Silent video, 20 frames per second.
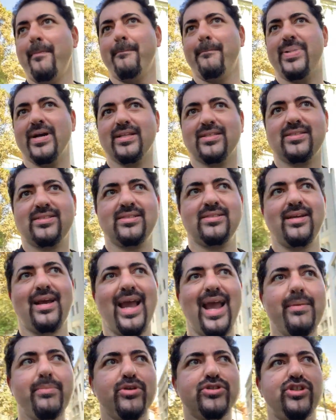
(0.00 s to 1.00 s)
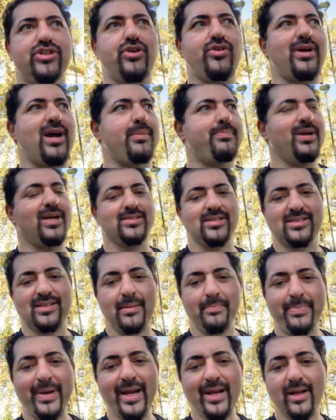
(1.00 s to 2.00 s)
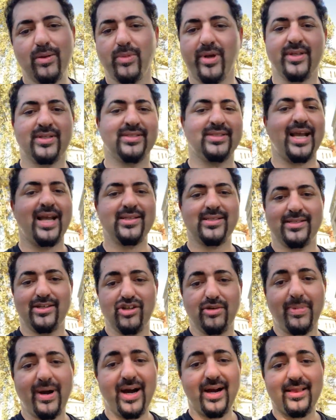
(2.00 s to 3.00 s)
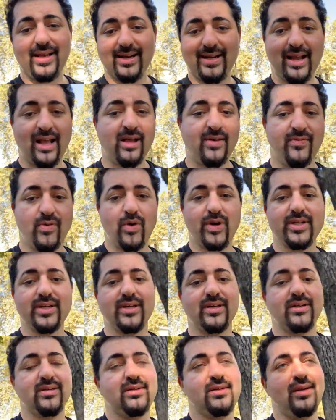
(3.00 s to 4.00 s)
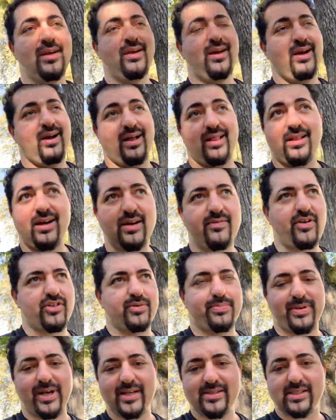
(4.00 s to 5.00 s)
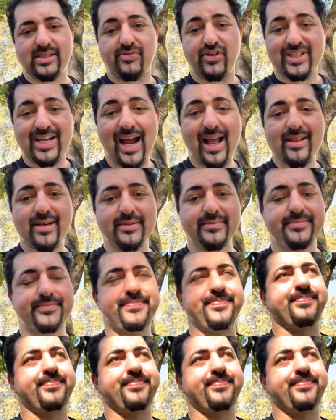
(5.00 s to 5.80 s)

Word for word: But it's able to do that because it's competing with states nearby like California, a lot of other places for talent.